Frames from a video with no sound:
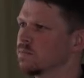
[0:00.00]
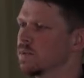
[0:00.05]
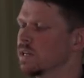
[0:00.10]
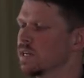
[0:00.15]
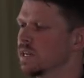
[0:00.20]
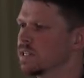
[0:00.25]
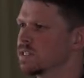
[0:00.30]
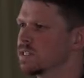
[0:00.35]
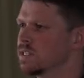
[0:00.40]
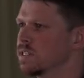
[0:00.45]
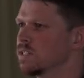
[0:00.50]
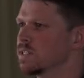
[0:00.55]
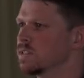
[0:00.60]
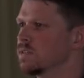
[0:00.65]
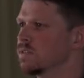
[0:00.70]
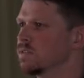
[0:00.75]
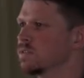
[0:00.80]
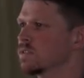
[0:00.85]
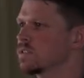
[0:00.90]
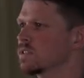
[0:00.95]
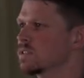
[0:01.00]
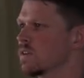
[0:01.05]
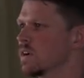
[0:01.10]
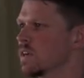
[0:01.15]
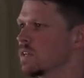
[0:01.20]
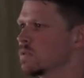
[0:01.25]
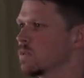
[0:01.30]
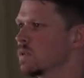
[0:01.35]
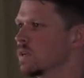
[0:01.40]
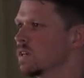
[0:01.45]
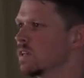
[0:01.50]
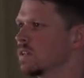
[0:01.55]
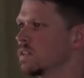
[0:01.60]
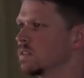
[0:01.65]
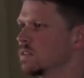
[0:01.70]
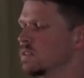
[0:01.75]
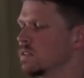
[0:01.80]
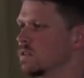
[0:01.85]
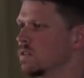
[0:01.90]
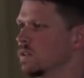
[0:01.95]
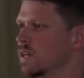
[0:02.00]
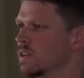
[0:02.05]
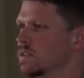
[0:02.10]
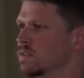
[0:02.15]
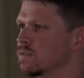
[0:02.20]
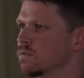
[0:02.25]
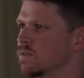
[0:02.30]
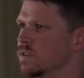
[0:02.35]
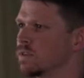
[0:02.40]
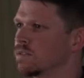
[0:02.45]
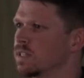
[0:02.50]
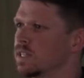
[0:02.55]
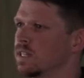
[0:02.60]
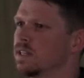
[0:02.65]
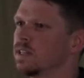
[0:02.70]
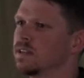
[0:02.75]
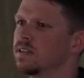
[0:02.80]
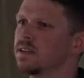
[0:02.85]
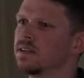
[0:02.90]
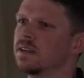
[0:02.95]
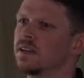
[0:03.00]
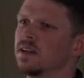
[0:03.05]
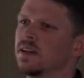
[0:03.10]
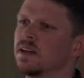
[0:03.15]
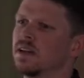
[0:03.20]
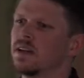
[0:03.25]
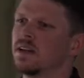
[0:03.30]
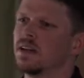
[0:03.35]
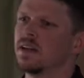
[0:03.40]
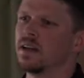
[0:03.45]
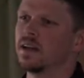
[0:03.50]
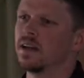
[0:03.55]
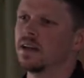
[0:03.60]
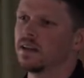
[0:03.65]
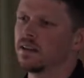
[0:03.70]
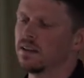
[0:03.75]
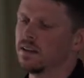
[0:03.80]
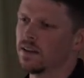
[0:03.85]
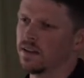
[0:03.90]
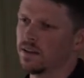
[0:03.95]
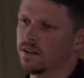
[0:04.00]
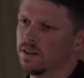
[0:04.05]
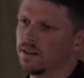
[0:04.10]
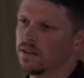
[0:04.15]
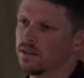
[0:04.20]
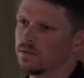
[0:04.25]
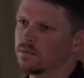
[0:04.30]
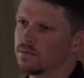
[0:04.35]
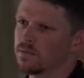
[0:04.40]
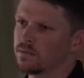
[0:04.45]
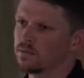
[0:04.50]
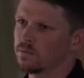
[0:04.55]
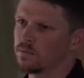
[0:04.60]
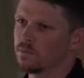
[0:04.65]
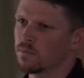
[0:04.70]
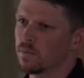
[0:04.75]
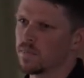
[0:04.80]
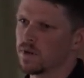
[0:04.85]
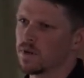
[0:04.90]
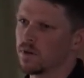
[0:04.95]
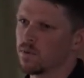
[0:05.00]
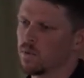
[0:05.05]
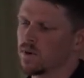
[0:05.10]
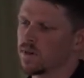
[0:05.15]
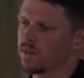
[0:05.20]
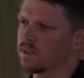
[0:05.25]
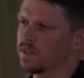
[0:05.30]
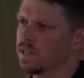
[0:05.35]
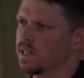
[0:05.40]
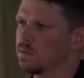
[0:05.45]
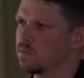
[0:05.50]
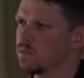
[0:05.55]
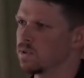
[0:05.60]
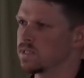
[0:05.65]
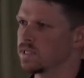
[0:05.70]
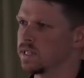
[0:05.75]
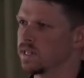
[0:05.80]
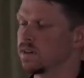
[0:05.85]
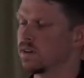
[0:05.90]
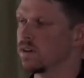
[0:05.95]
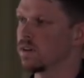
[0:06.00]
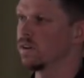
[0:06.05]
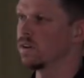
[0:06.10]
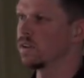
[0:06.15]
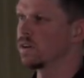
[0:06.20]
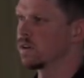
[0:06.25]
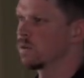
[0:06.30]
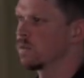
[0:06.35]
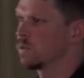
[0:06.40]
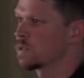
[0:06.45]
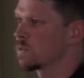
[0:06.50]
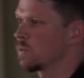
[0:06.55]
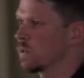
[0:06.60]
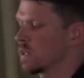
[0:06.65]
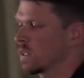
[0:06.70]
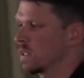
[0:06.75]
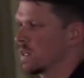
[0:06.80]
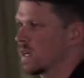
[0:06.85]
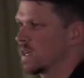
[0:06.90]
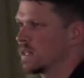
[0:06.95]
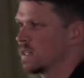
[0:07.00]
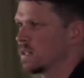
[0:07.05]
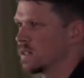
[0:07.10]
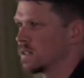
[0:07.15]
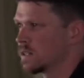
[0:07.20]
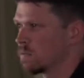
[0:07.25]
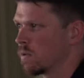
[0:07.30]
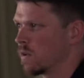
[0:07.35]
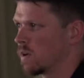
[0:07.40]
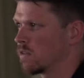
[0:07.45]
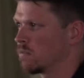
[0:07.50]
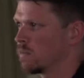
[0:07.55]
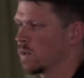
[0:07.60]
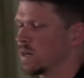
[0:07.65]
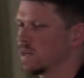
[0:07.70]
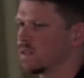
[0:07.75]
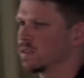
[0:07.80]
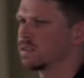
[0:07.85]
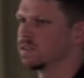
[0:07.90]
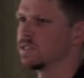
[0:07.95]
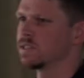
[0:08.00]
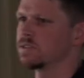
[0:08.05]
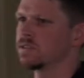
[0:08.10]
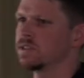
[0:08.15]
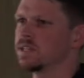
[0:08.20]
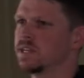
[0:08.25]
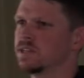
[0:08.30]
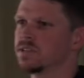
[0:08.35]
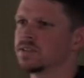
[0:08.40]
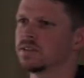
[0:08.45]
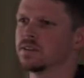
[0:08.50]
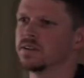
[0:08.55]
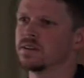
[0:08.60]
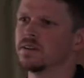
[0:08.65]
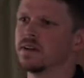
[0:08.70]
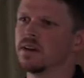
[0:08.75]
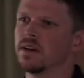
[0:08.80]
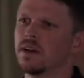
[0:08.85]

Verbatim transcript: PhD students, graduated in 2015, and a lot of the work that he presented earlier was work that I did as part of my dissertation